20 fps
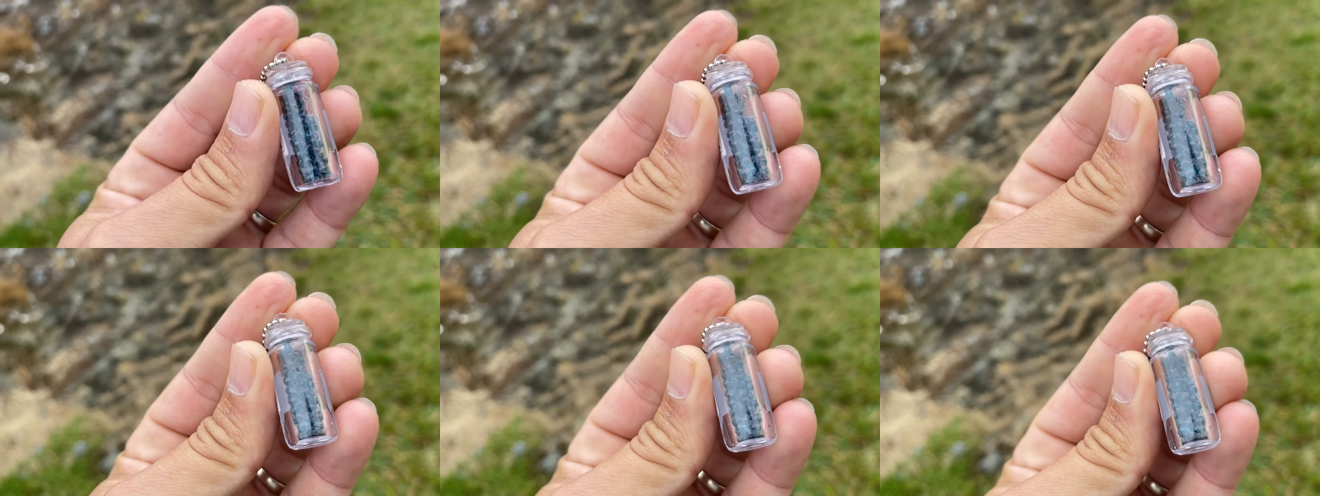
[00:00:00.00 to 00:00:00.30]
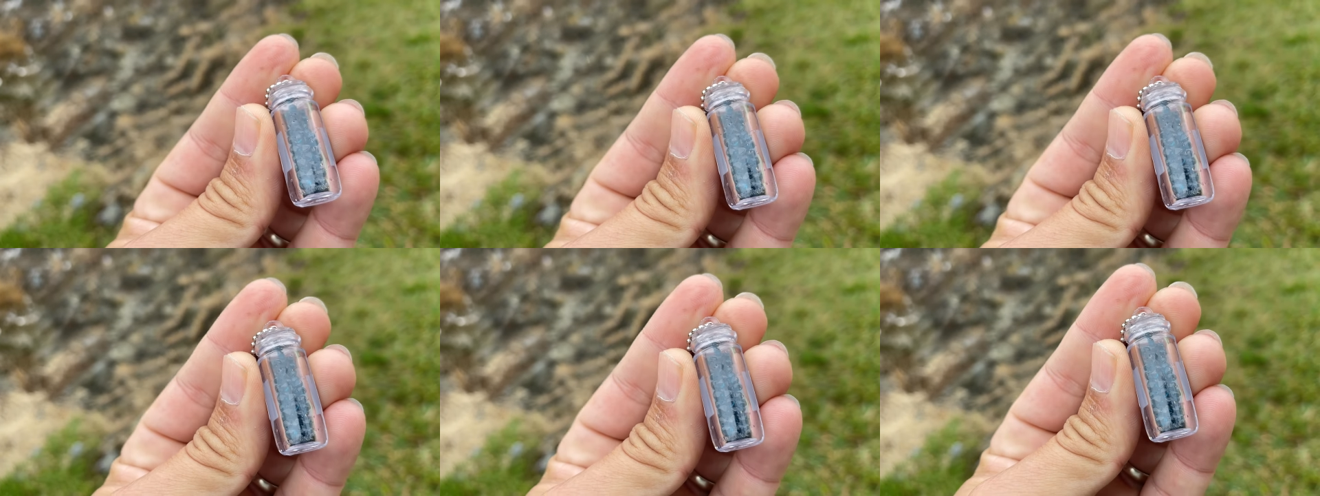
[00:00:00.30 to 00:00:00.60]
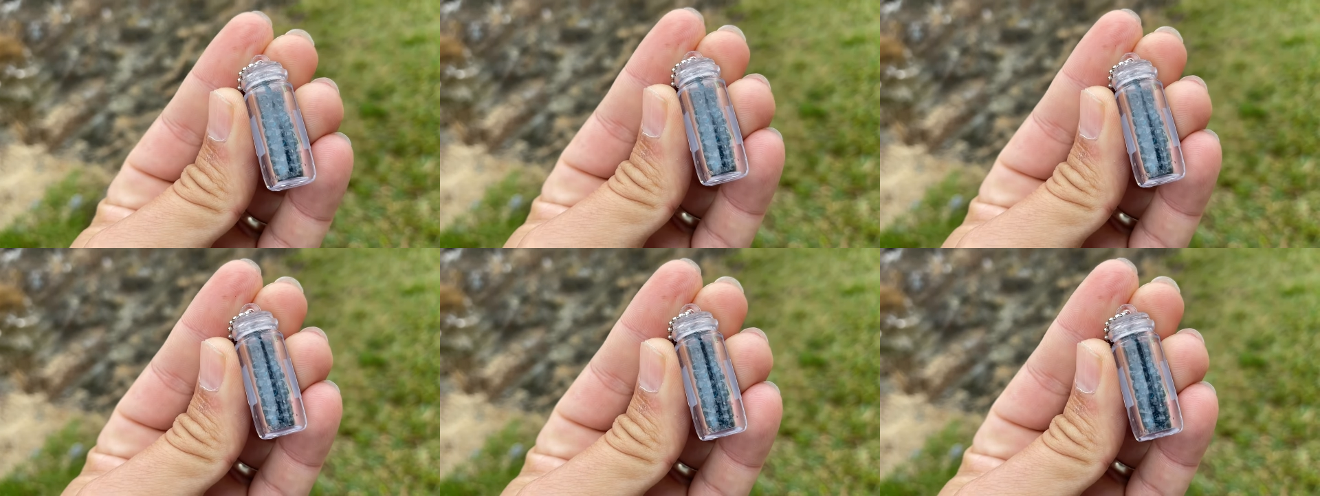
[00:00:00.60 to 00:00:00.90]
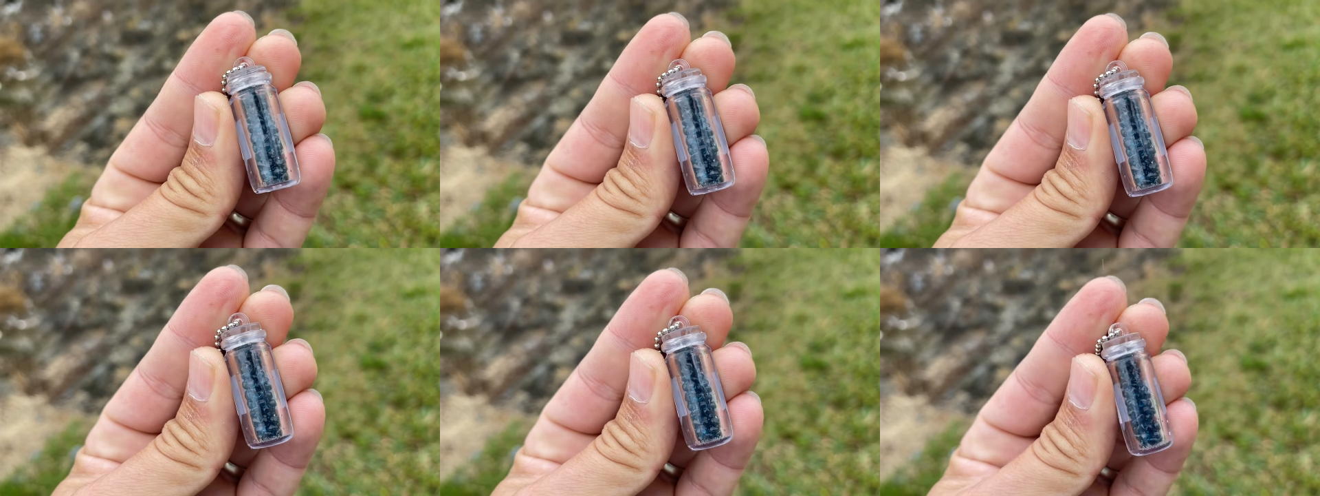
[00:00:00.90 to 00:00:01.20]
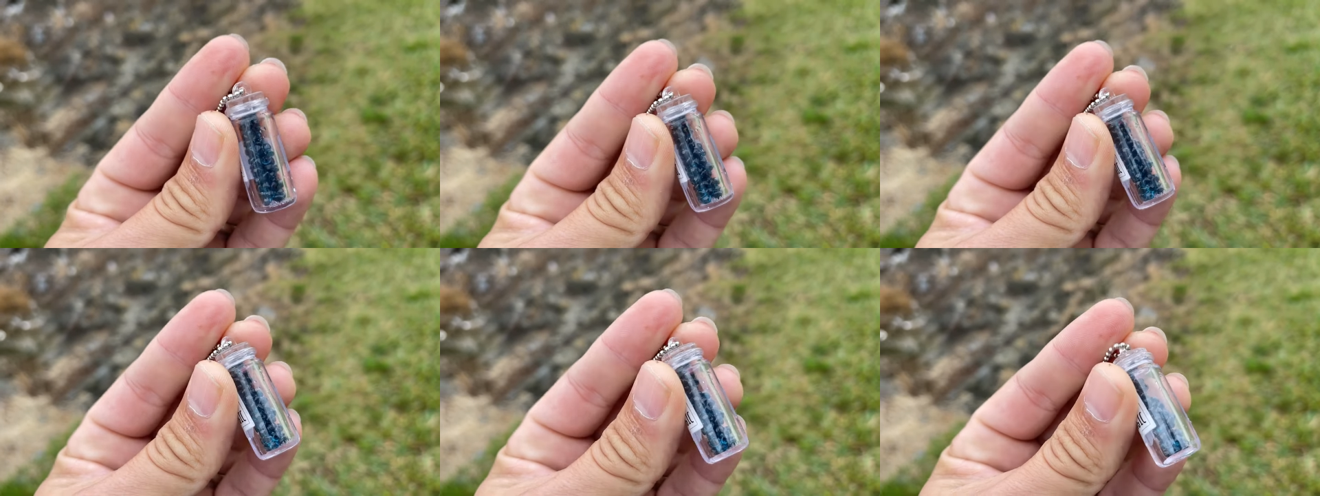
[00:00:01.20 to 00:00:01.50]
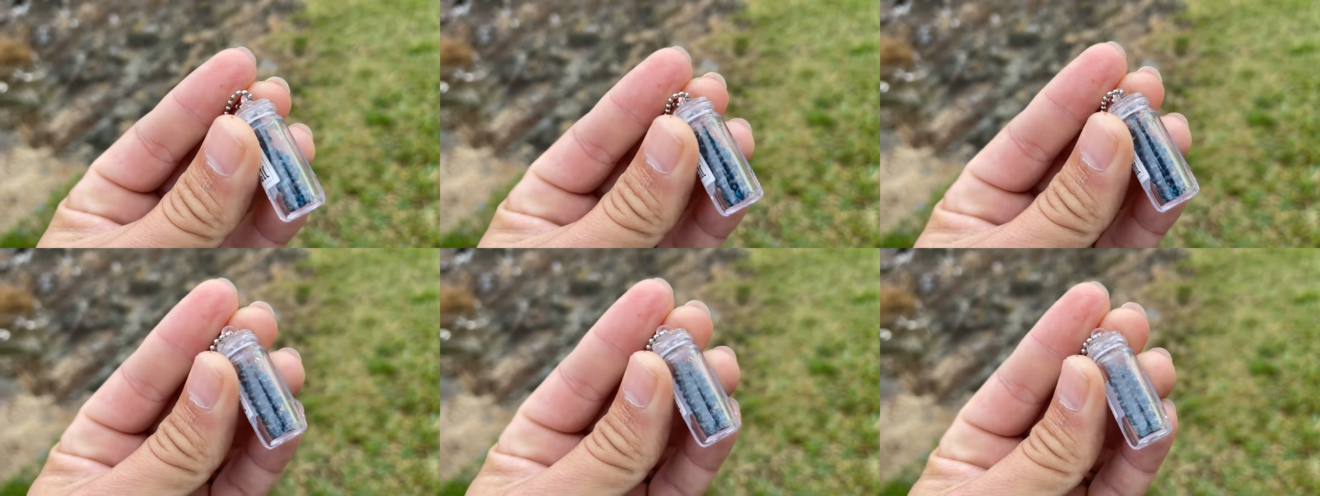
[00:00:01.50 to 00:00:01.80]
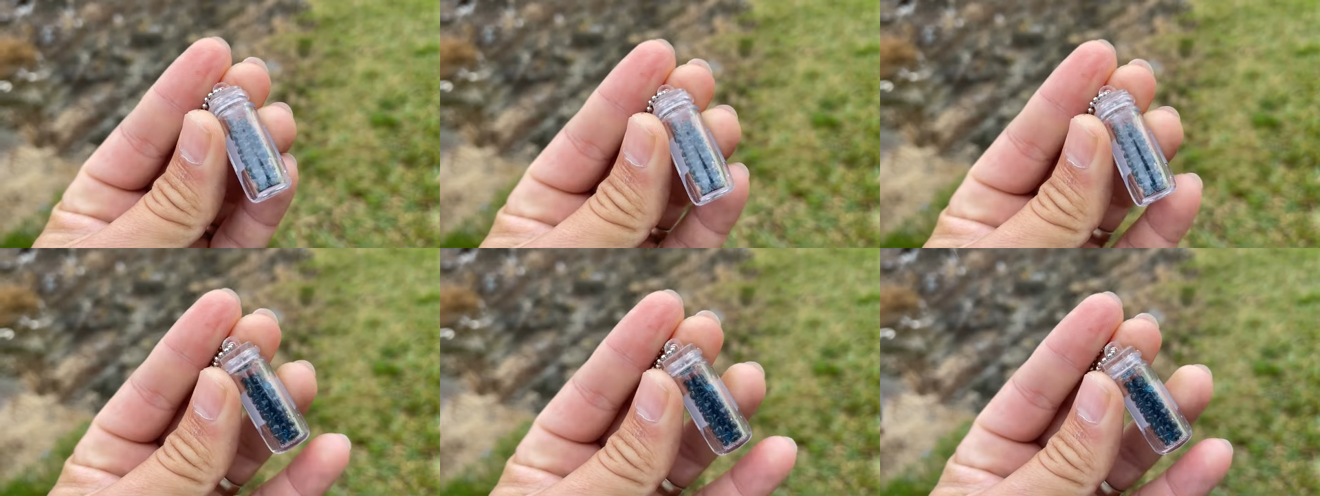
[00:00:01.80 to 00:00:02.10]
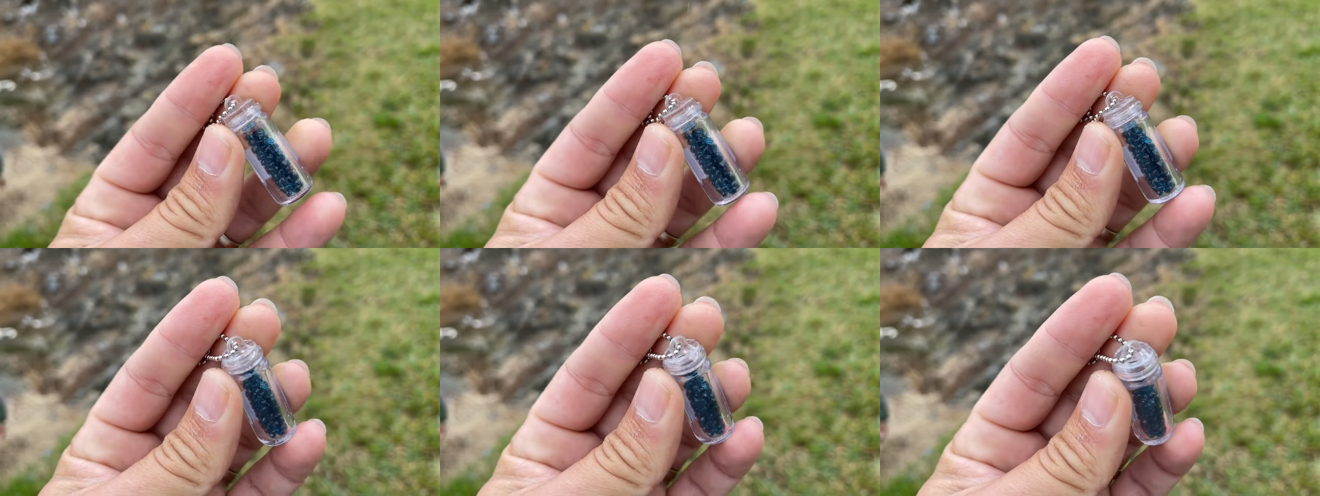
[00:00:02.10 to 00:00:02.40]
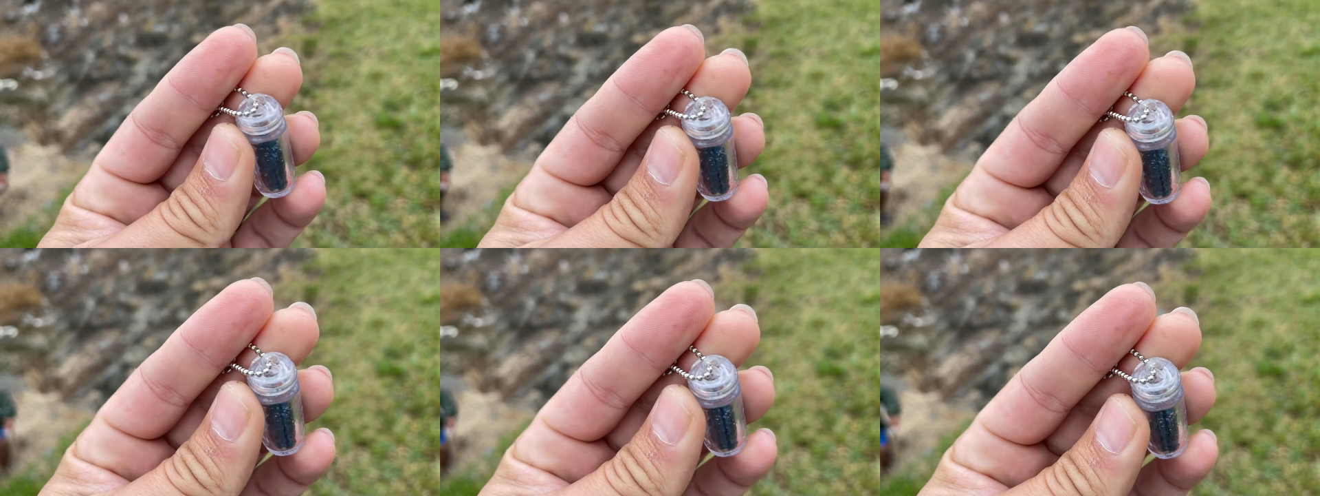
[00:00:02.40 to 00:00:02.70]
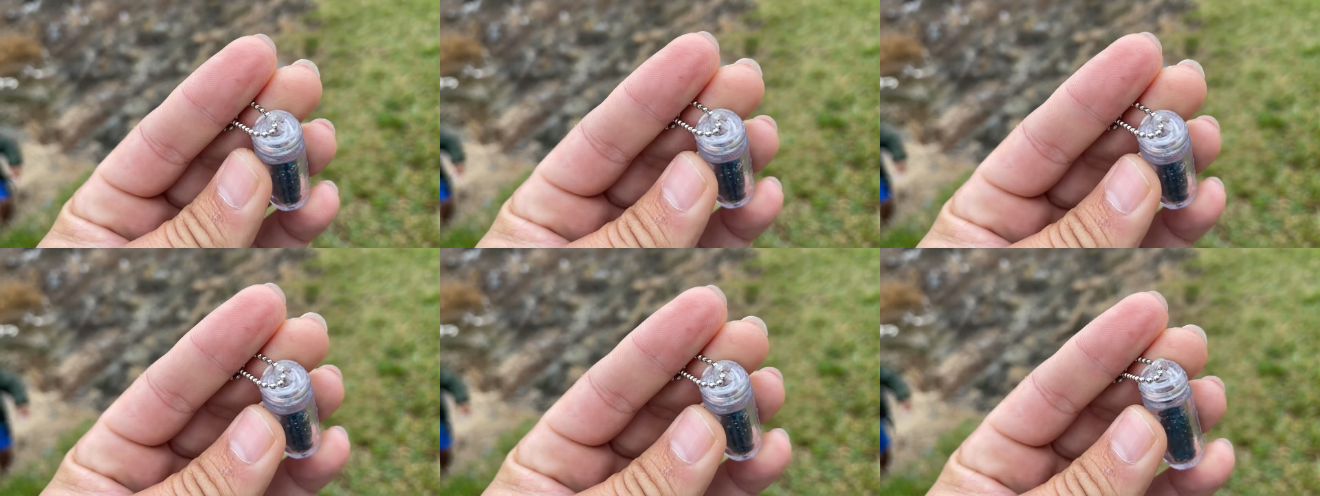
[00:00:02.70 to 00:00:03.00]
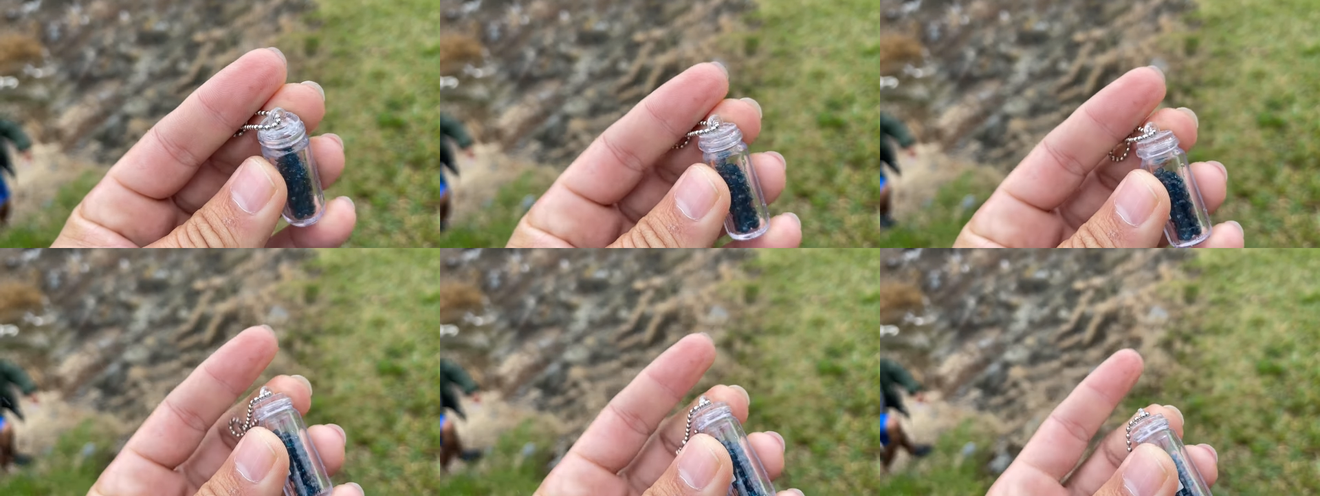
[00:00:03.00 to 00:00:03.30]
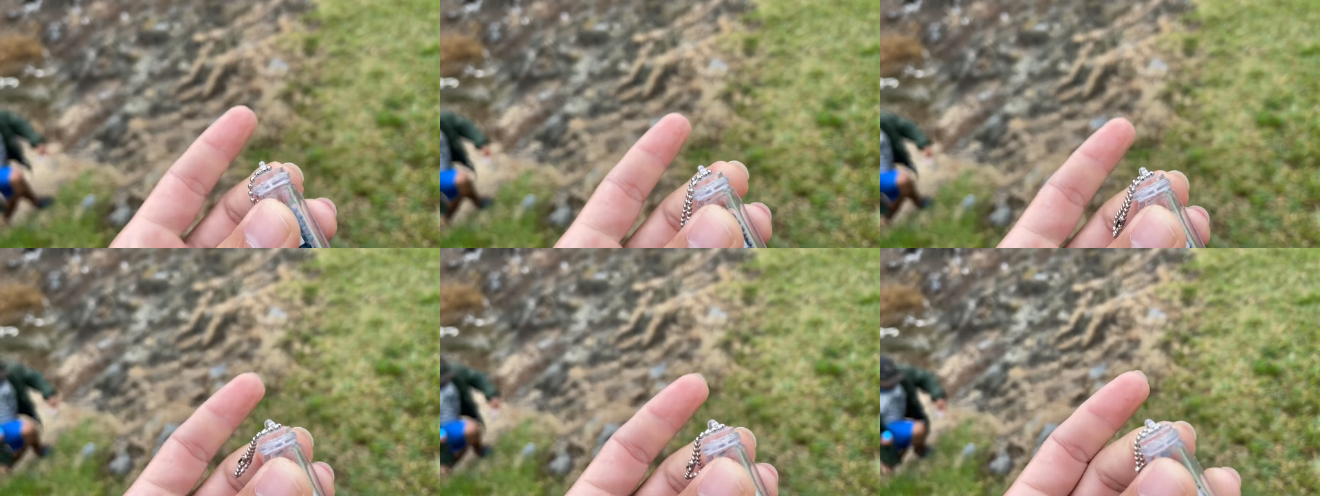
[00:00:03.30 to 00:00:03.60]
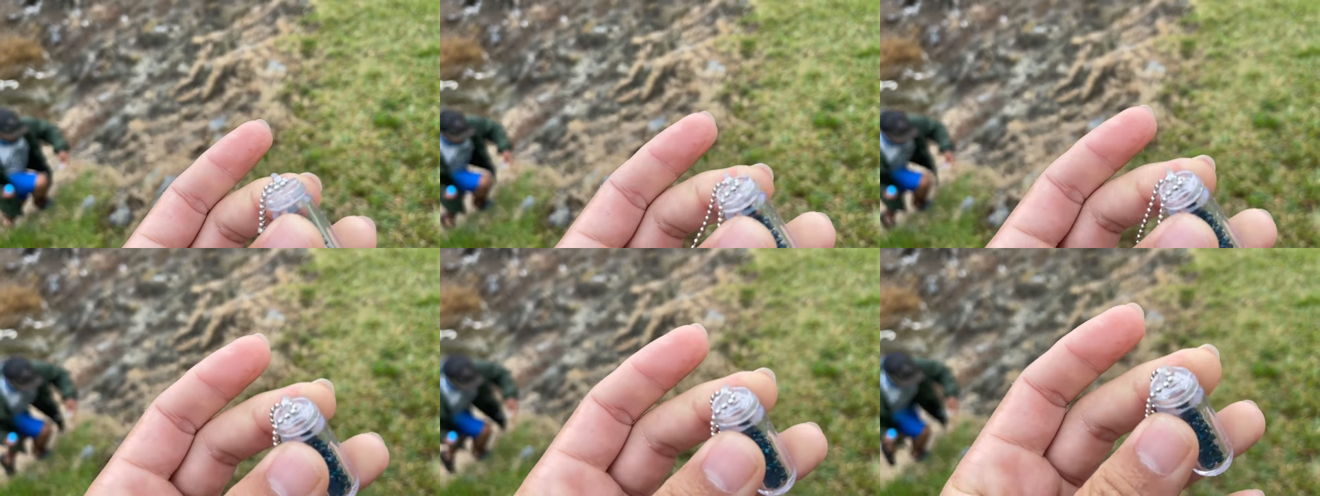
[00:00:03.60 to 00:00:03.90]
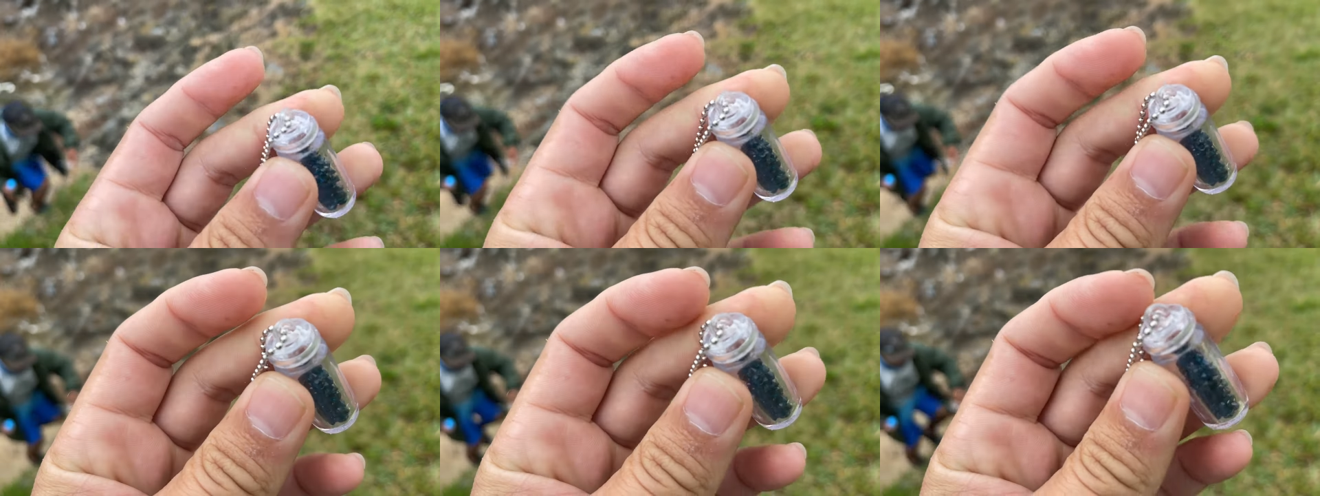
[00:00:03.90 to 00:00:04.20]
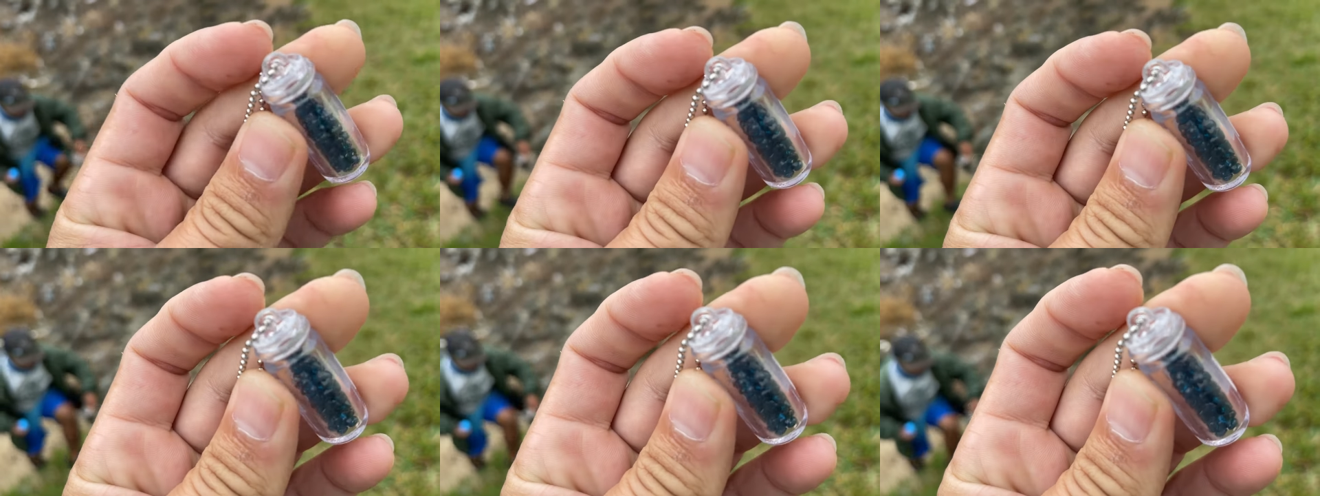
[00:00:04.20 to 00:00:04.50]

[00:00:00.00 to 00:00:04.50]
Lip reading: Nobody's mouth can be seen.